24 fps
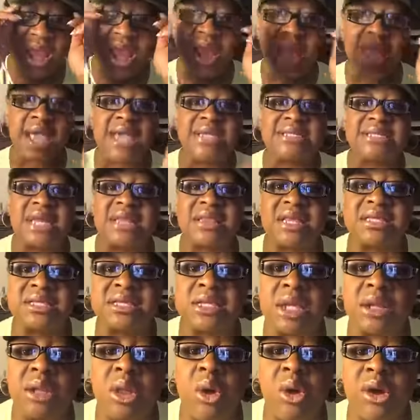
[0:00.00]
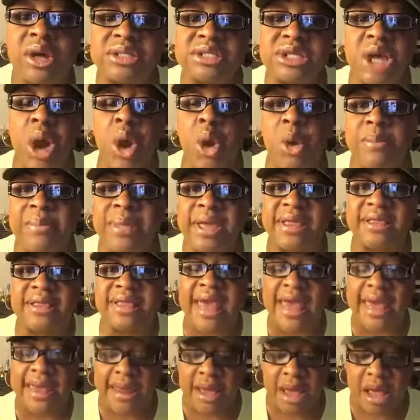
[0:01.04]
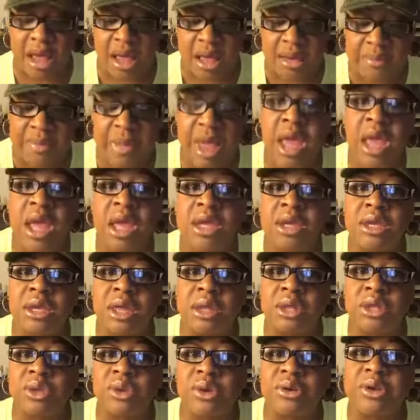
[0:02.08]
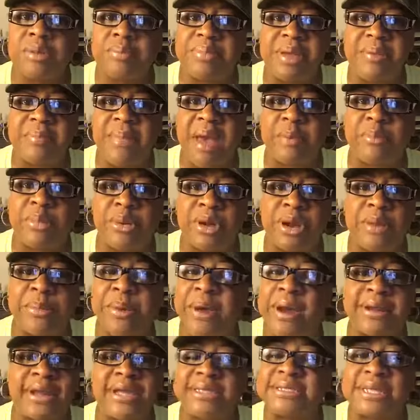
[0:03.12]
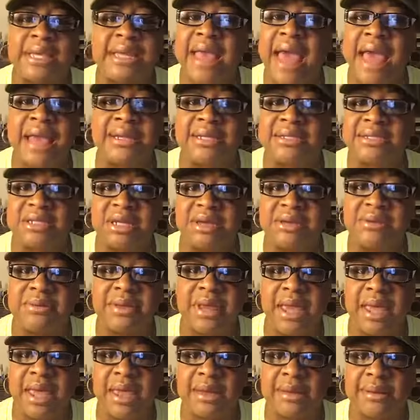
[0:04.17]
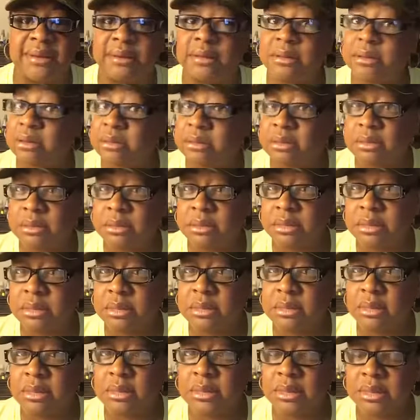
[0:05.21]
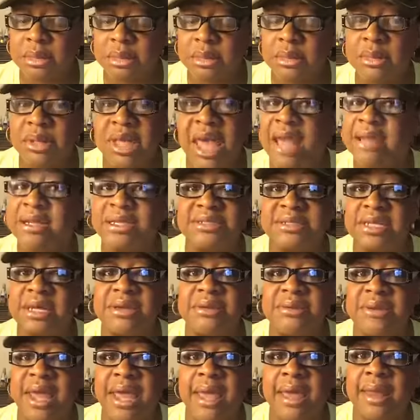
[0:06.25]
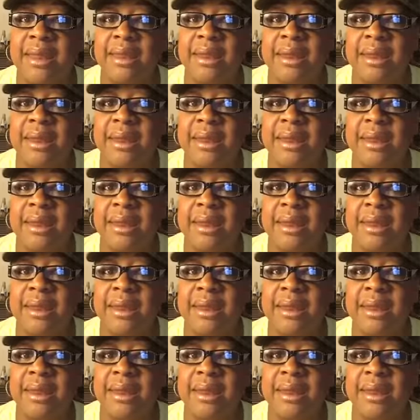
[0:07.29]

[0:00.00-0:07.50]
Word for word: he said, the, the Lord told me that um, you're to be my prayer partner. I said, God didn't tell you that. God didn't tell you that.